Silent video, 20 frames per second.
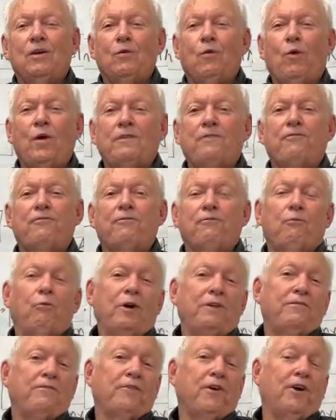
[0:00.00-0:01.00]

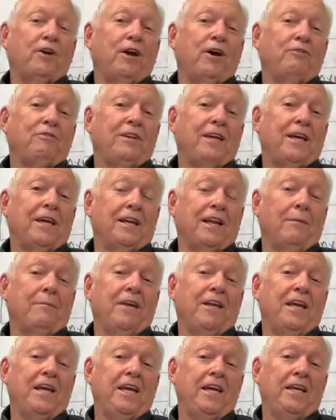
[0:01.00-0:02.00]
what Frodo did, I
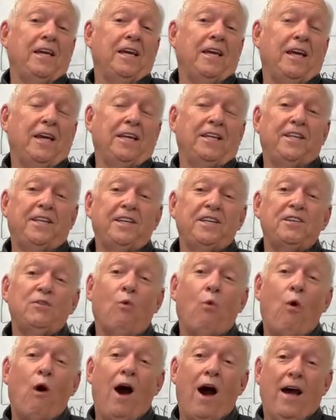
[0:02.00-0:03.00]
mean, he didn't
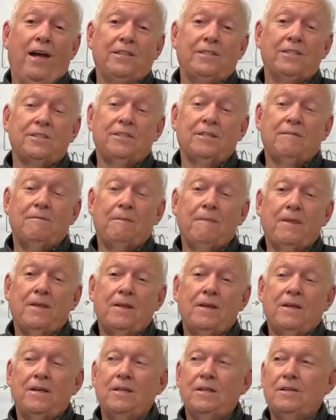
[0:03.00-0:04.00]
want
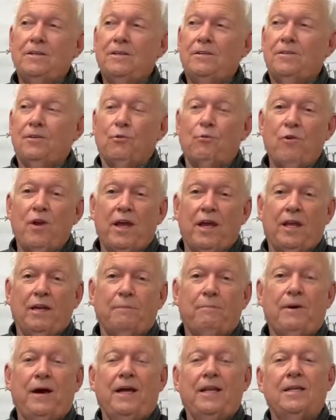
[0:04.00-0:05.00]
the ring,
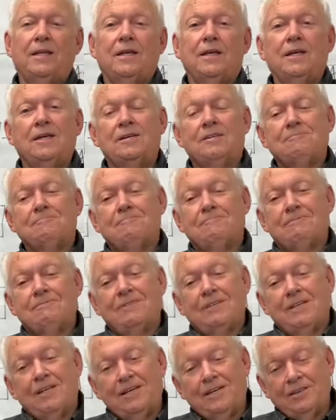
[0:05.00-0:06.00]
but
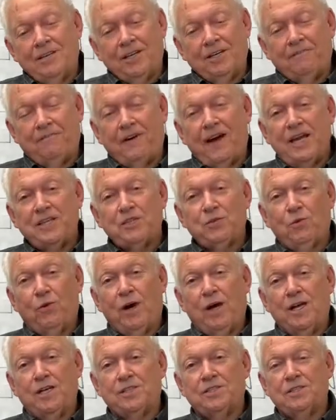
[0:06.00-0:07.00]
the advice
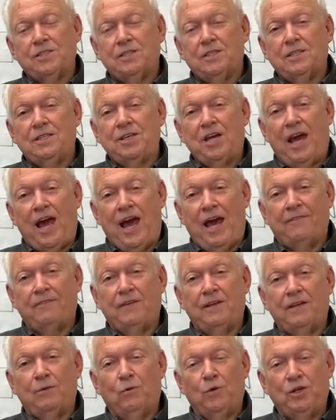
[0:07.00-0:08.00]
was, you
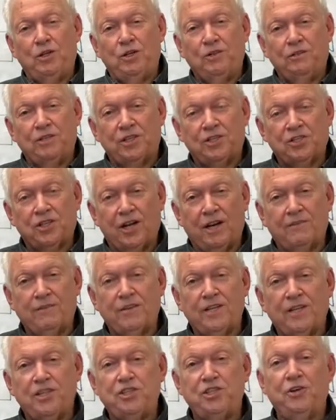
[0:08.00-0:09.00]
have, when you discover
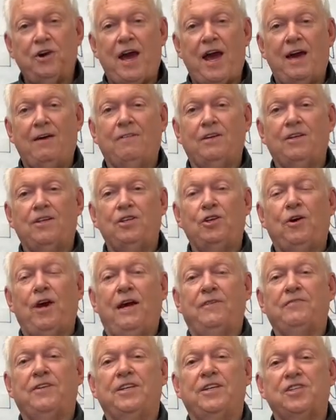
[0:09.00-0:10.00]
that you have it, you
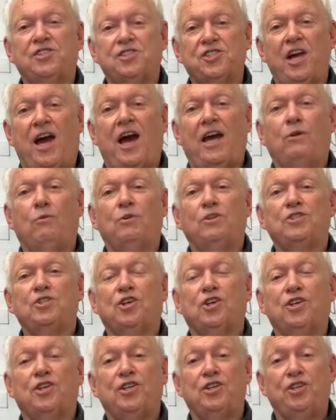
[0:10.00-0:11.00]
have to decide what you're
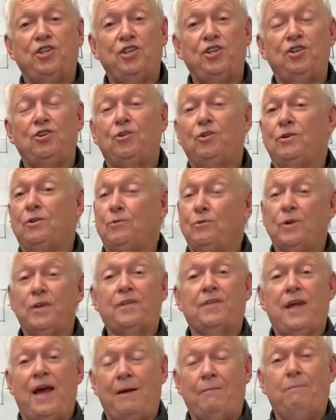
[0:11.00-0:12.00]
going to do
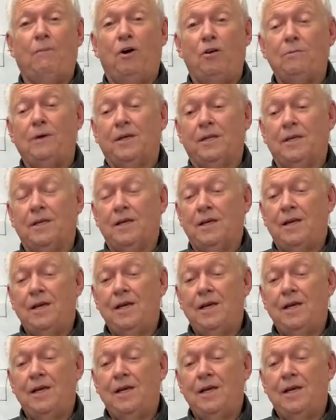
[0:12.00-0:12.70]
with that moment.